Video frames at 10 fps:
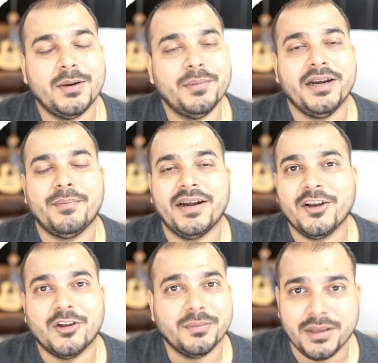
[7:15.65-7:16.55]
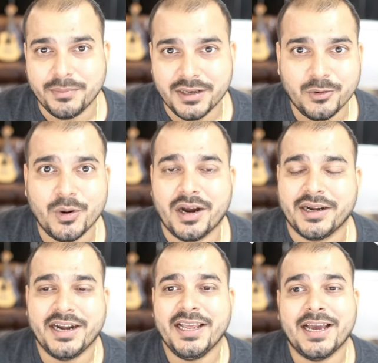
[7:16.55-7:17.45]
it will be depending on the people who are
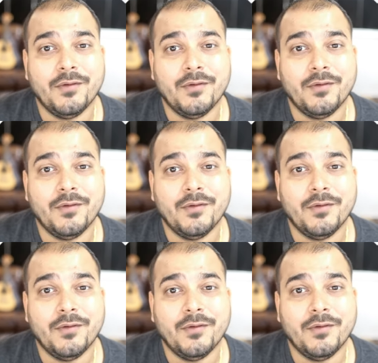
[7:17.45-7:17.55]
attending.